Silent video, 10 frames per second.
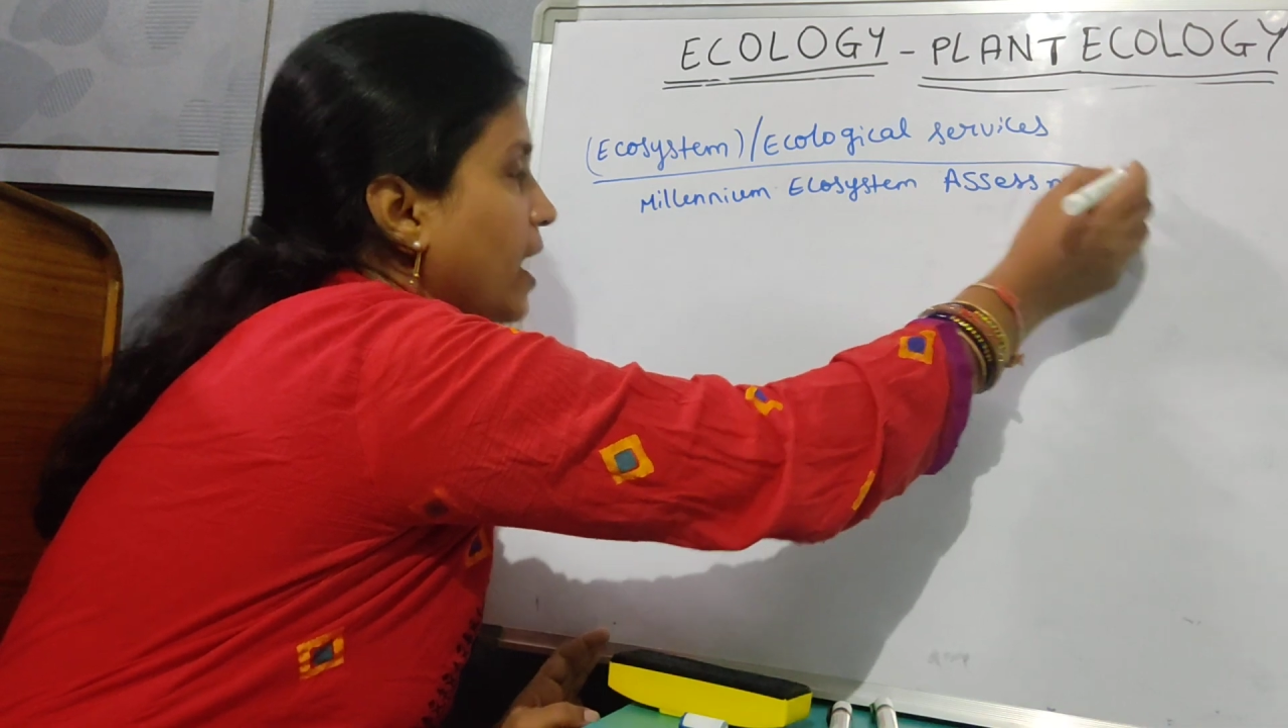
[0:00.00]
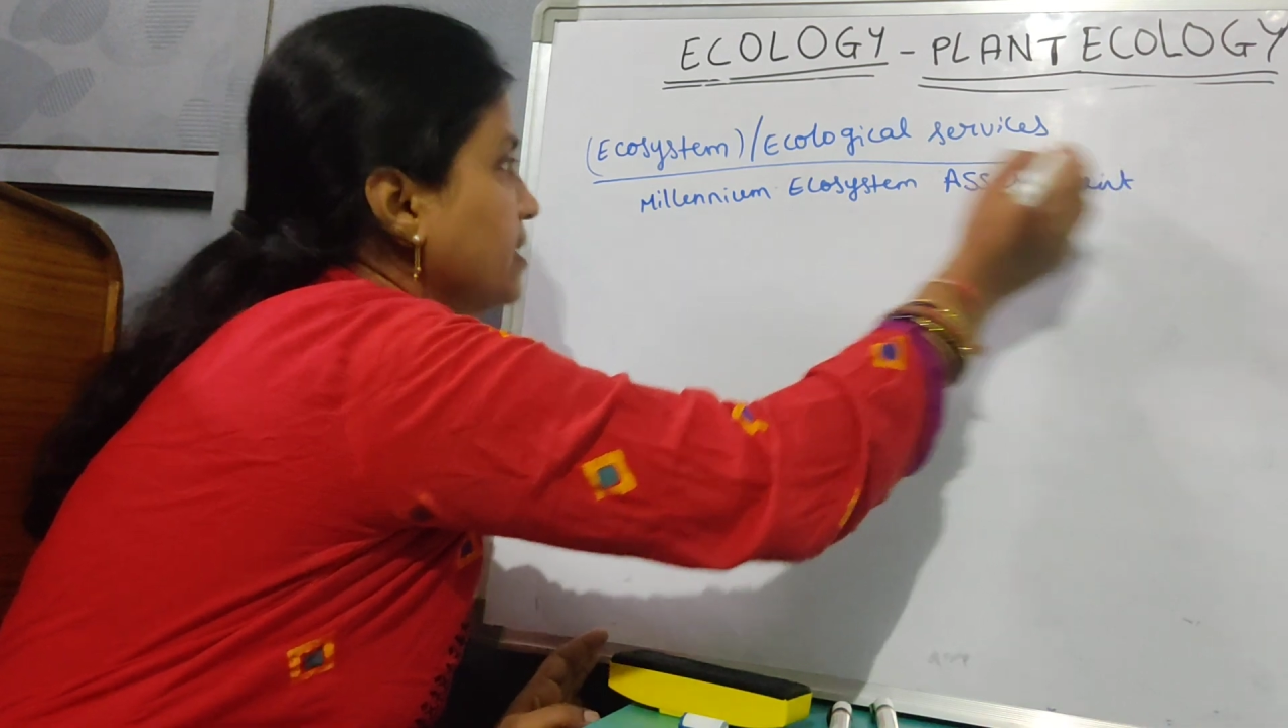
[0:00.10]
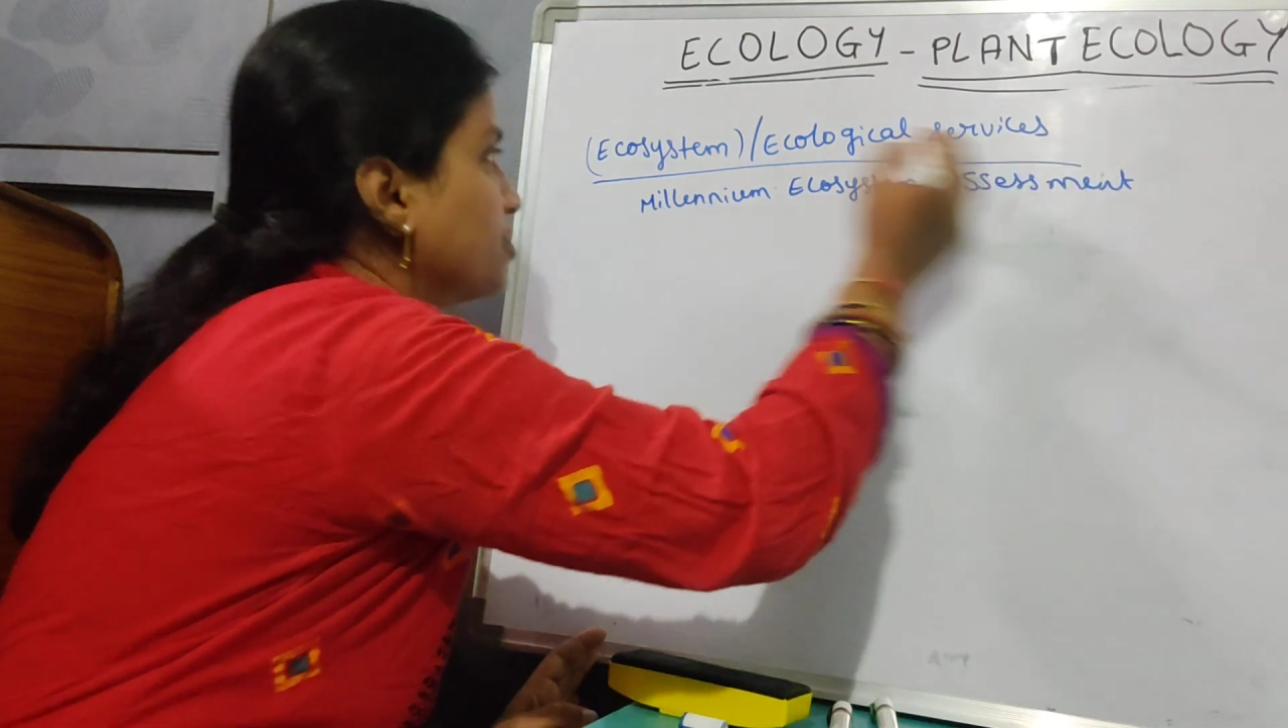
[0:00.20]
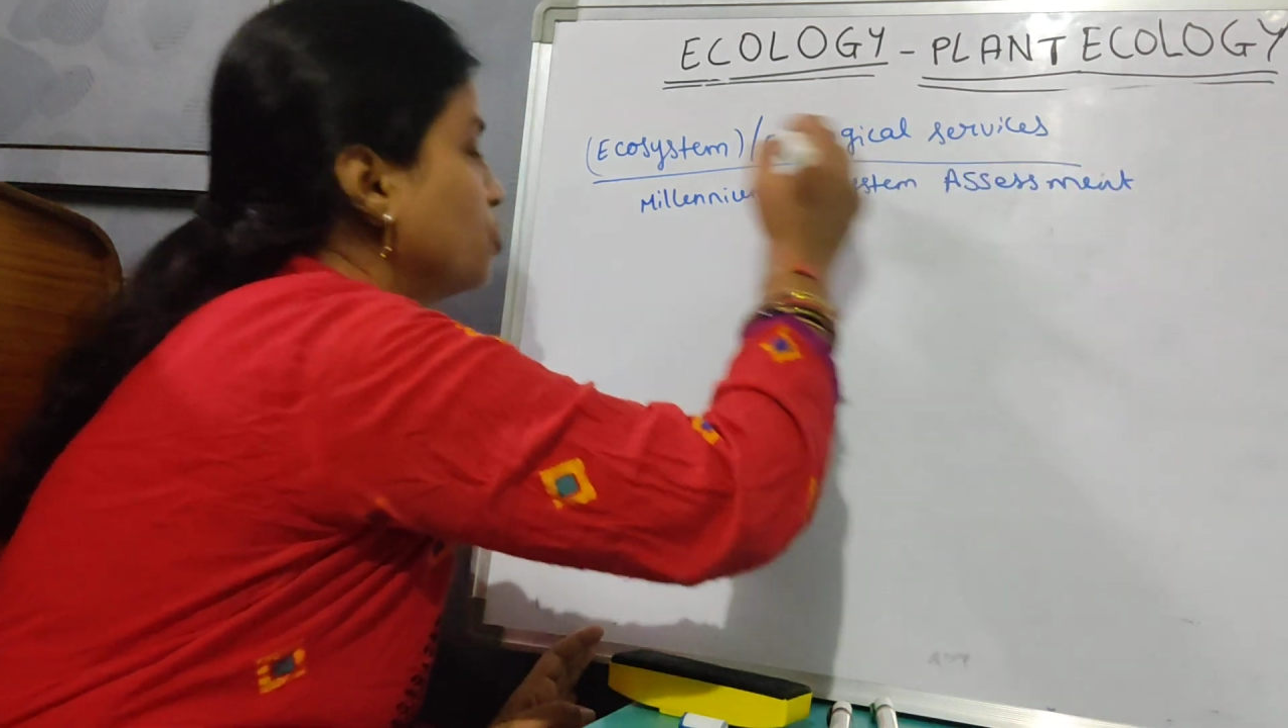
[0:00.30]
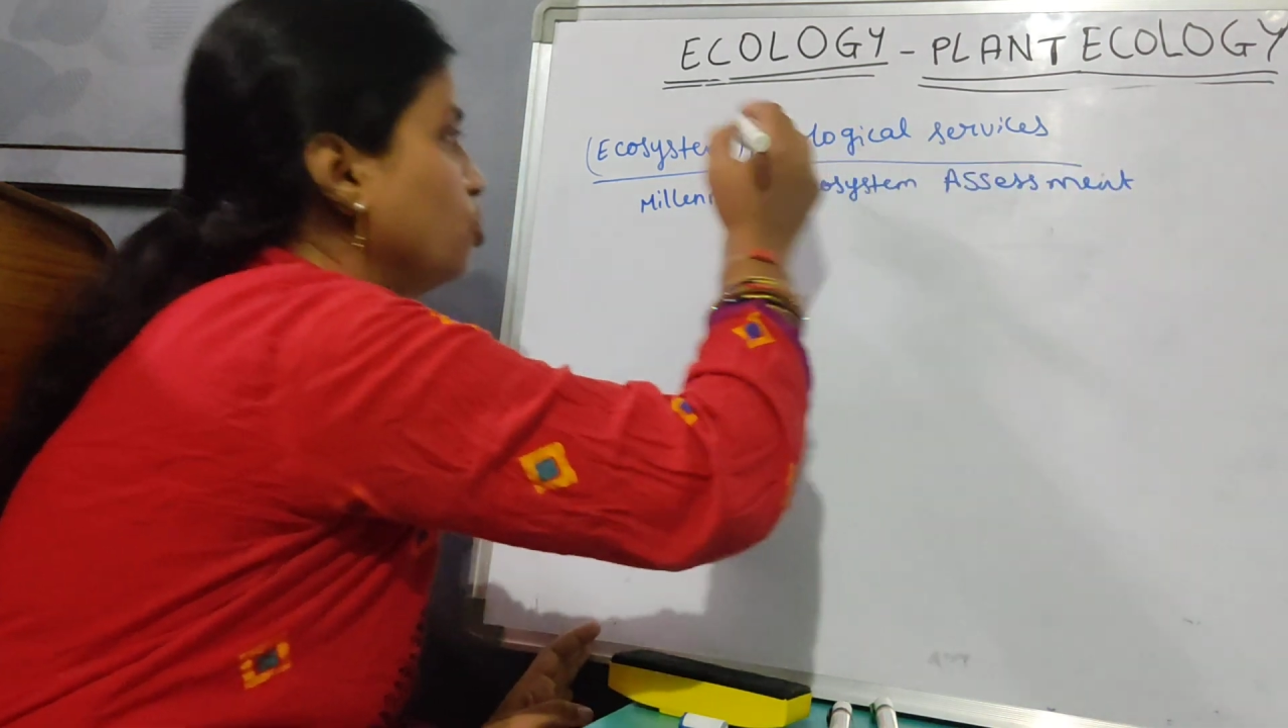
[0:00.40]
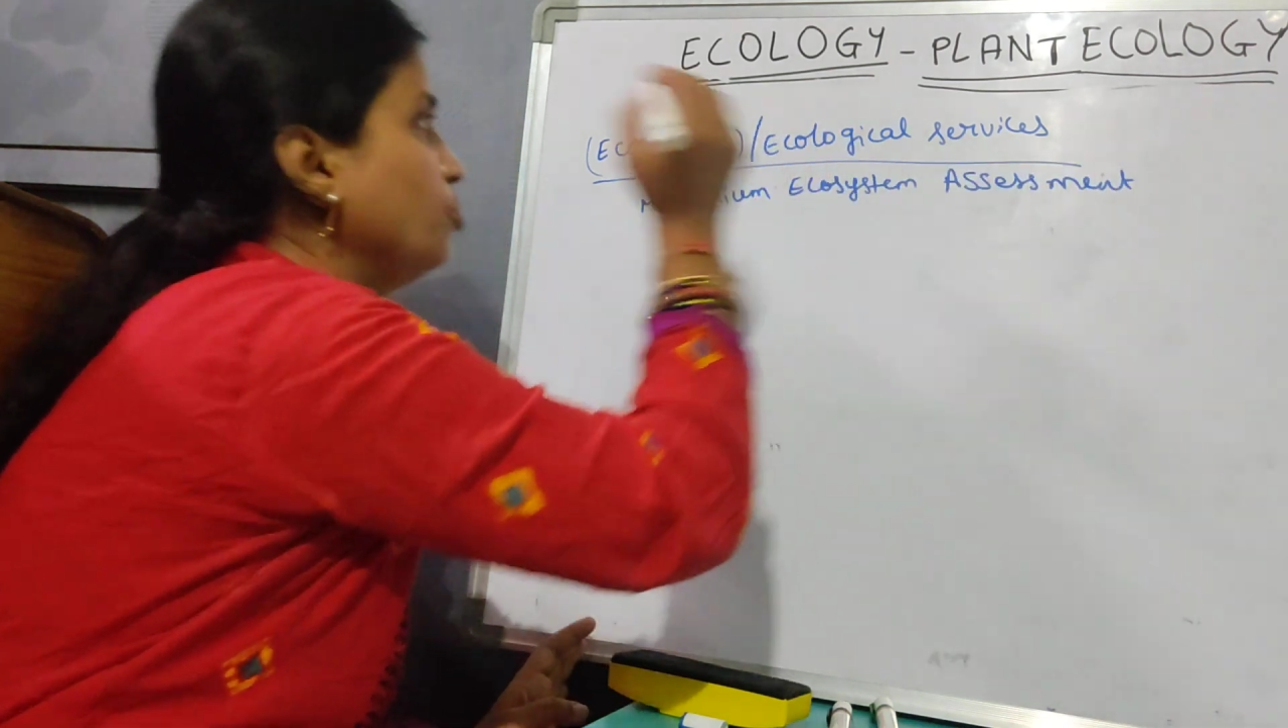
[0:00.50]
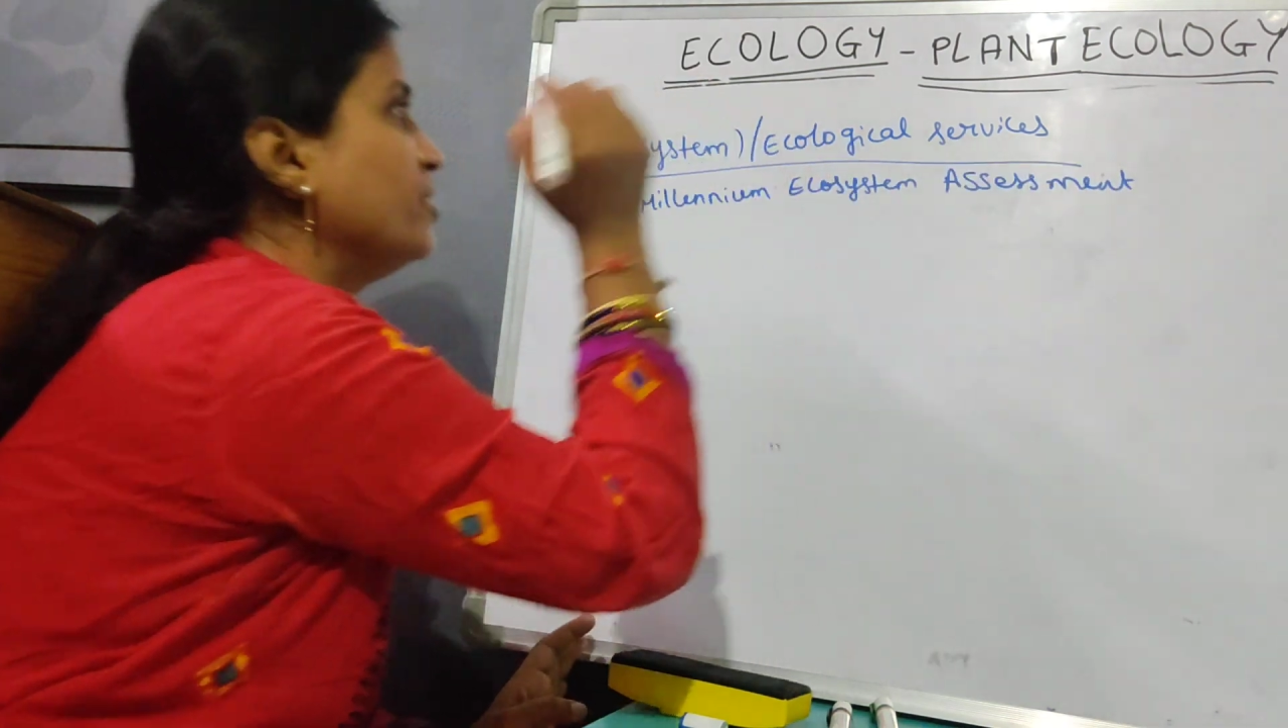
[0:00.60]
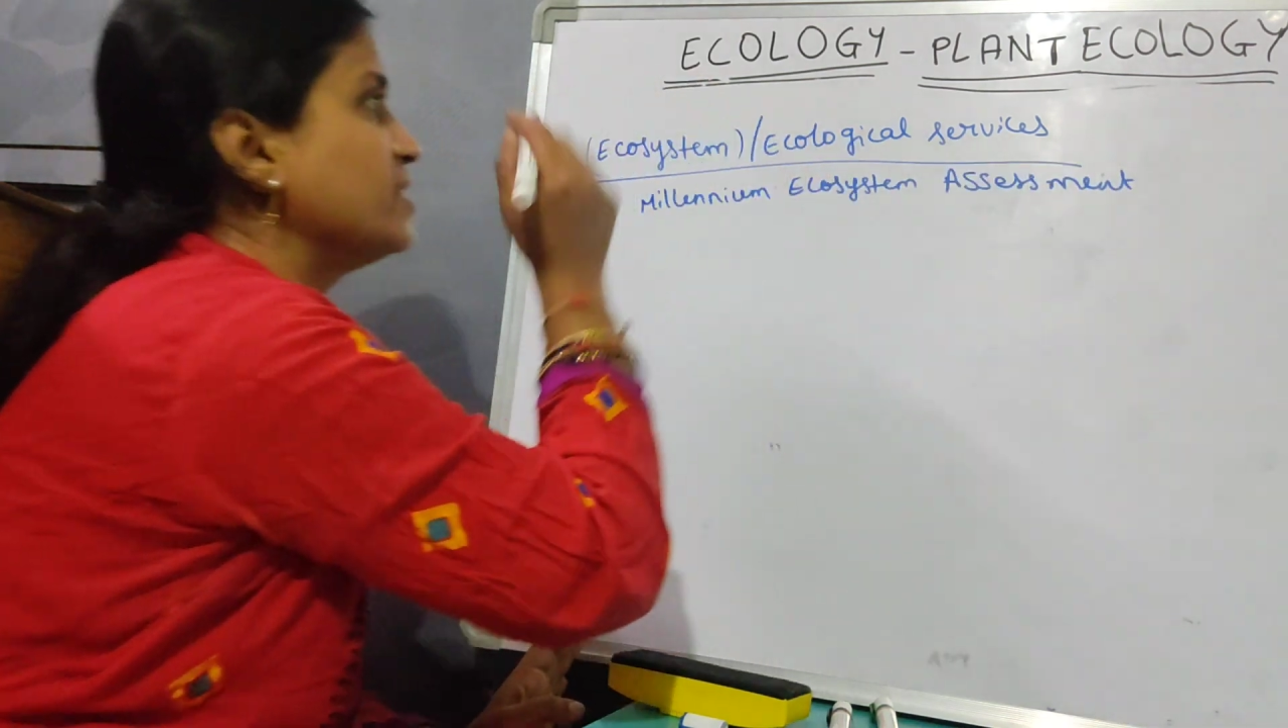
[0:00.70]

has grouped